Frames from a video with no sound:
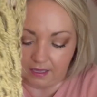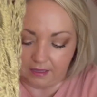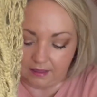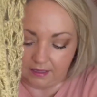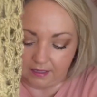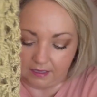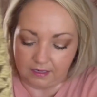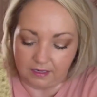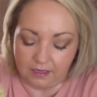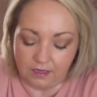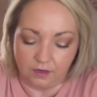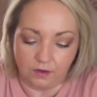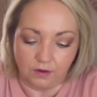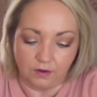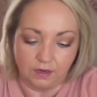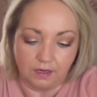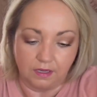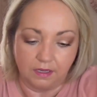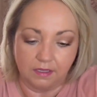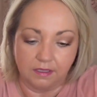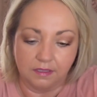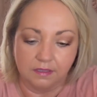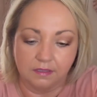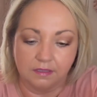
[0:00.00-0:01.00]
then here
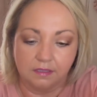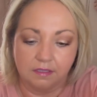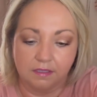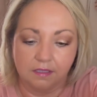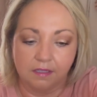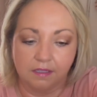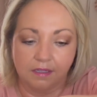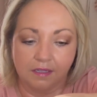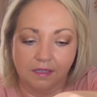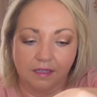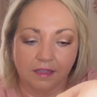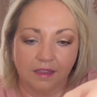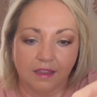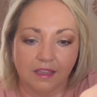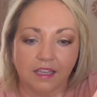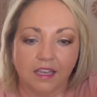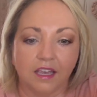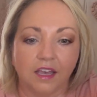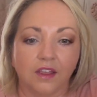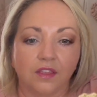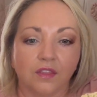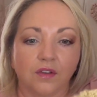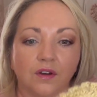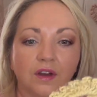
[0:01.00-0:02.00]
is the
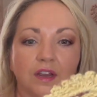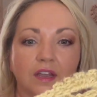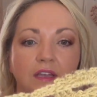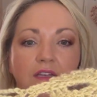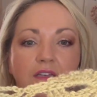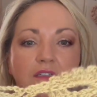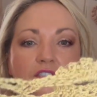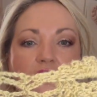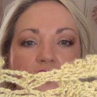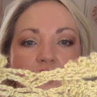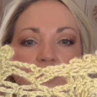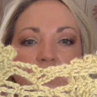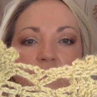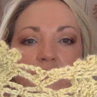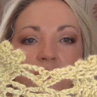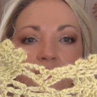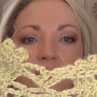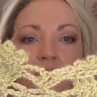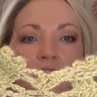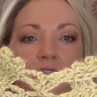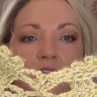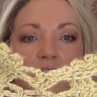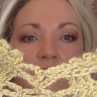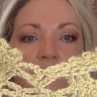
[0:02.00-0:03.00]
other edge
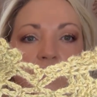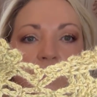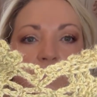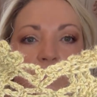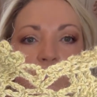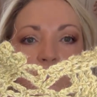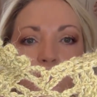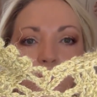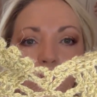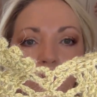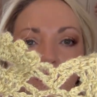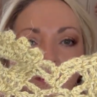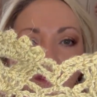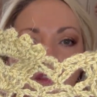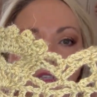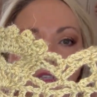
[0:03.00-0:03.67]
with the